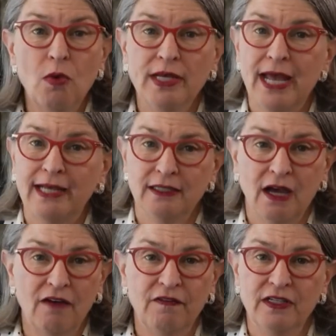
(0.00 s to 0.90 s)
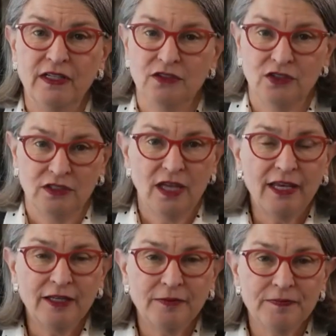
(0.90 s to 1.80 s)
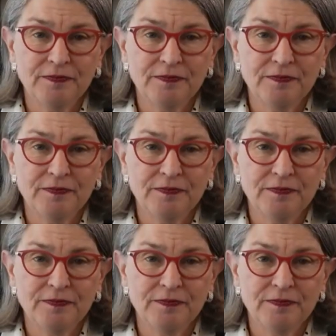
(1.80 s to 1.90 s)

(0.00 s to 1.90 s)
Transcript: one had the confidence to take.